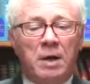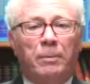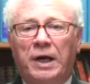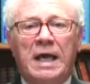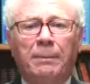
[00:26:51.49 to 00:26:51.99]

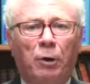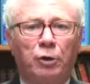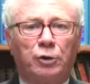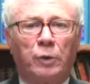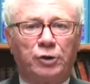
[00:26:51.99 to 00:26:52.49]
But
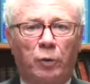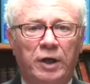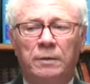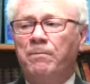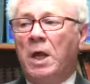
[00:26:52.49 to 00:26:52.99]
Hebrews was
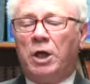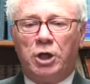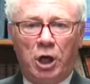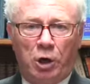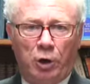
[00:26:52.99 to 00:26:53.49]
written
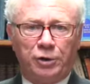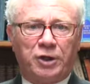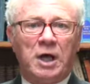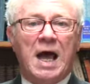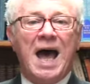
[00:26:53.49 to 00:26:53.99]

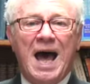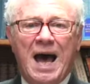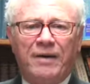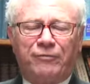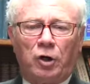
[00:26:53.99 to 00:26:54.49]
years
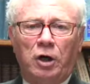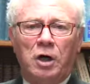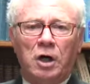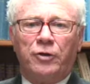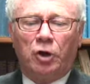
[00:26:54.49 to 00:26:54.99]
after
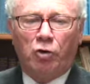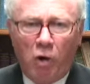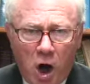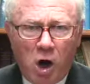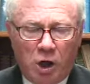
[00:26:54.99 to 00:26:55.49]
the
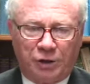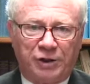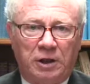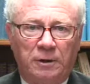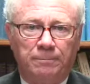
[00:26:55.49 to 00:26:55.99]

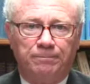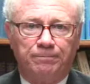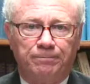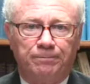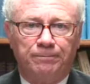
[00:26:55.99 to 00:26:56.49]
cross.
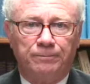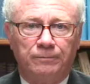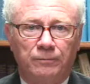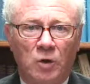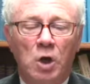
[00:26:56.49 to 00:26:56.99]

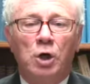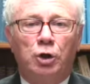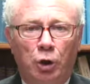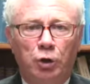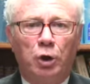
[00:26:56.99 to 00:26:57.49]

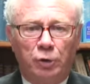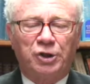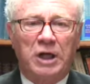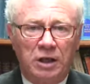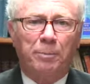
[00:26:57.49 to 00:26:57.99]
Do you
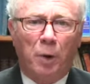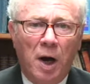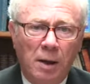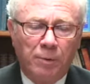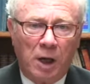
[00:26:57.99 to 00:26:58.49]
see the
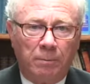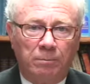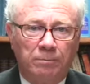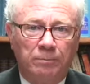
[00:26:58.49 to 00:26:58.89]
problem?